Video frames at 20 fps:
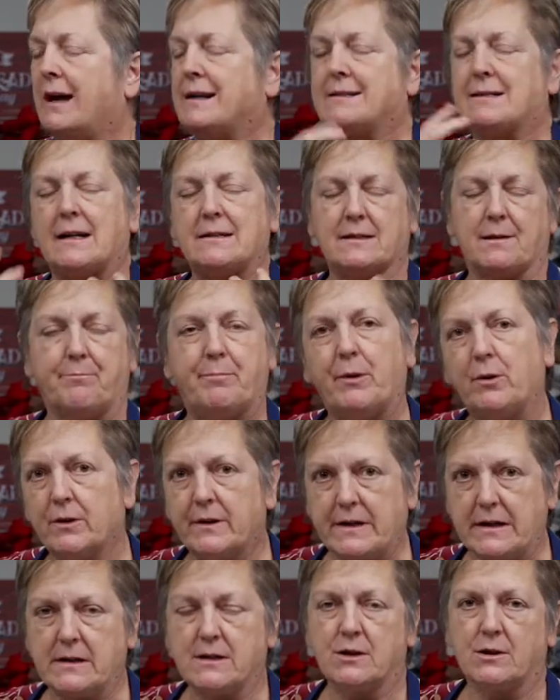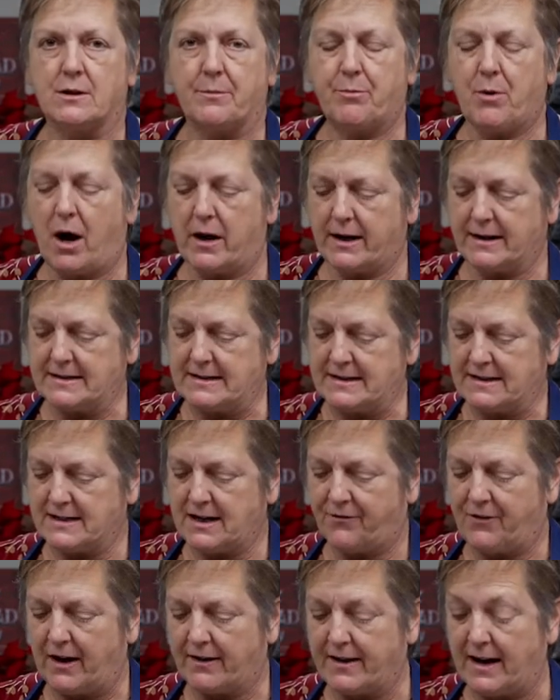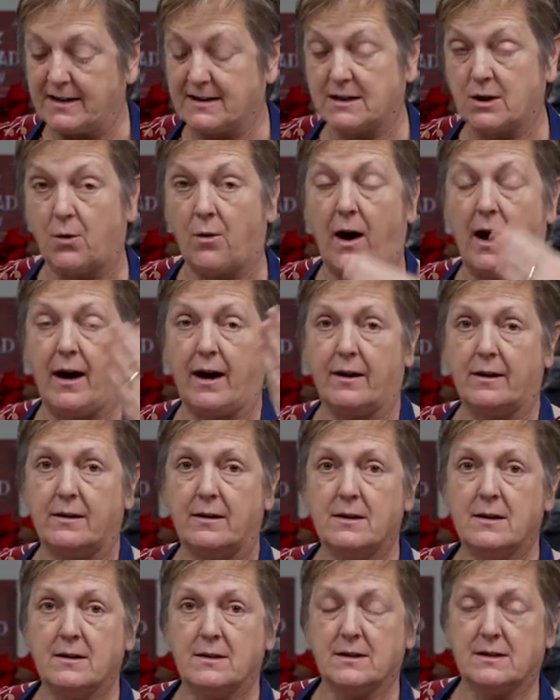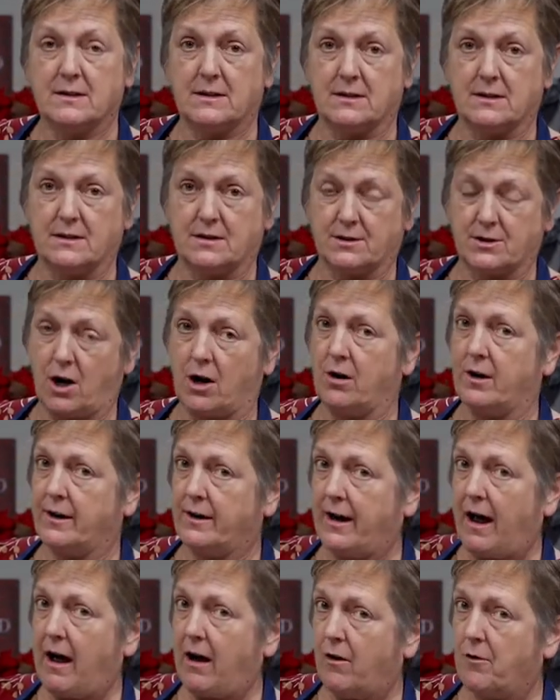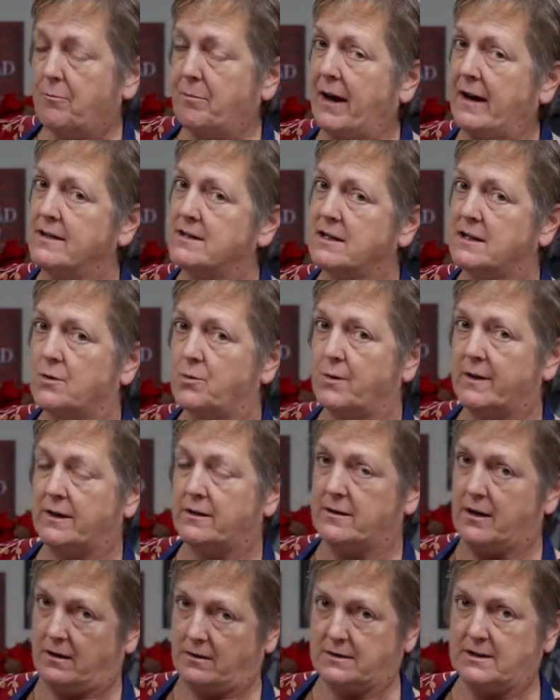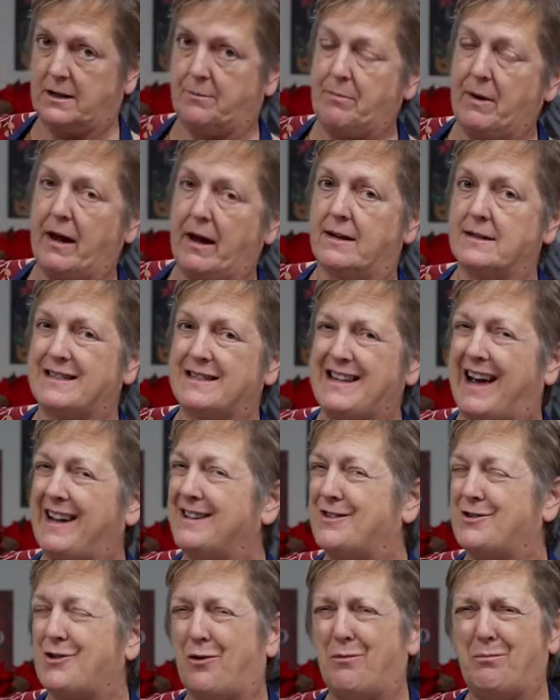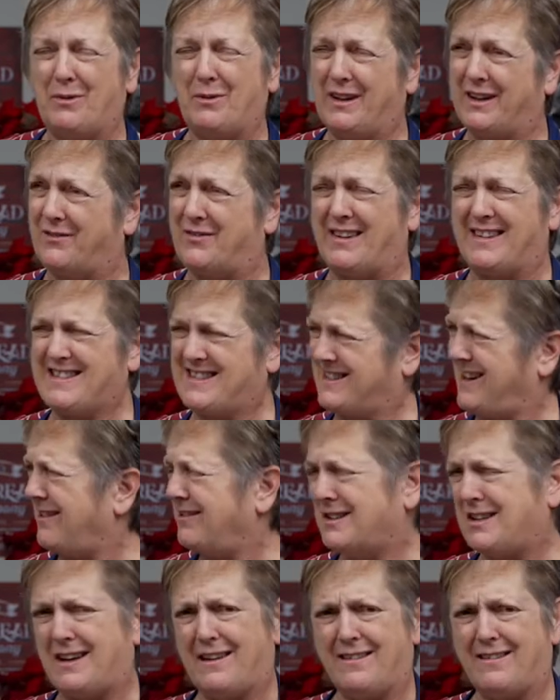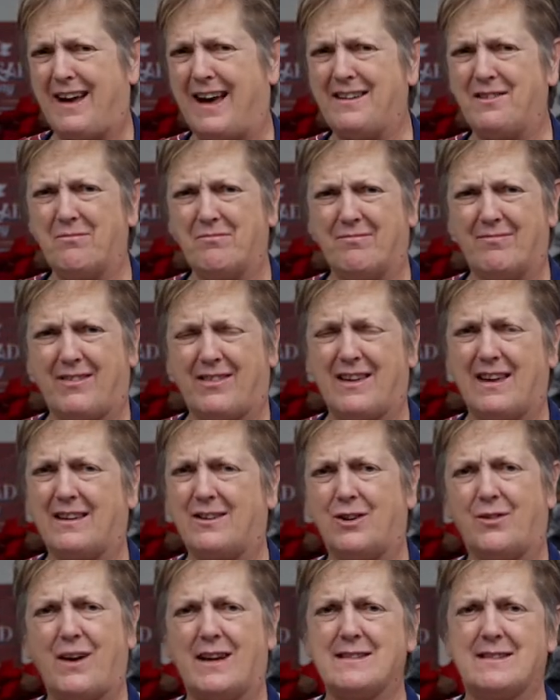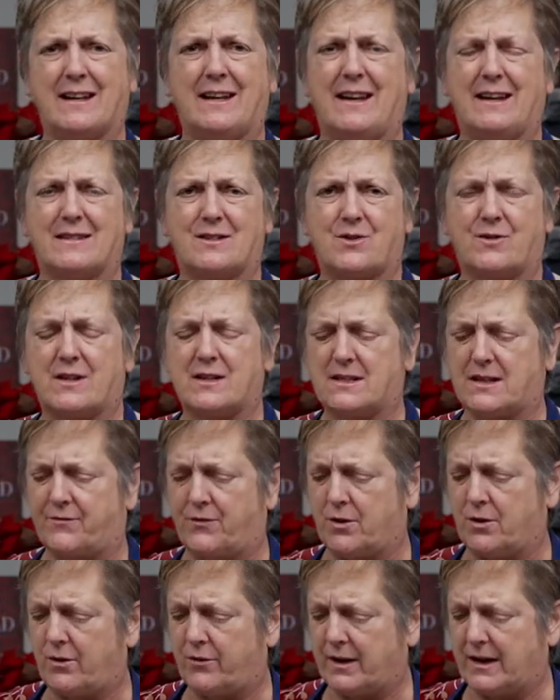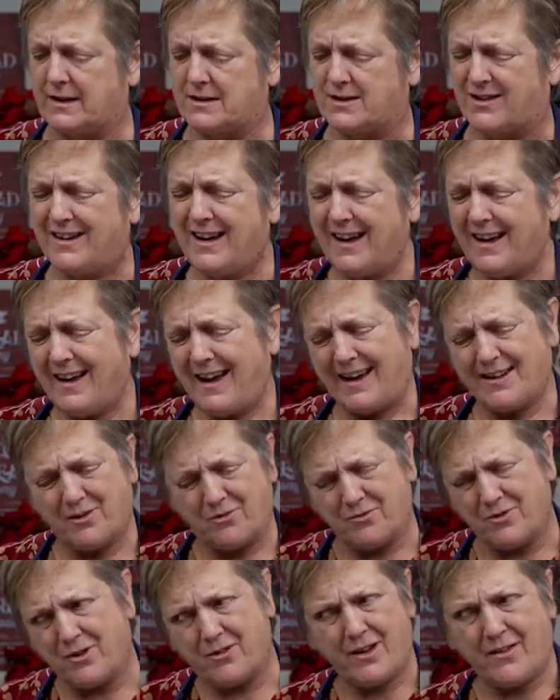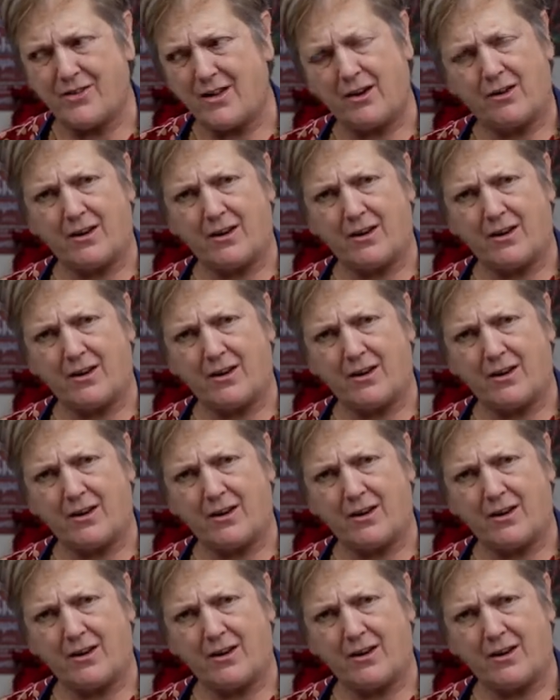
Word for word: accessibility to the products and stuff like that. So I started out painting with Delta paints. I don't believe, is Delta, I don't think, you guys can answer this if you know the answer. I don't know that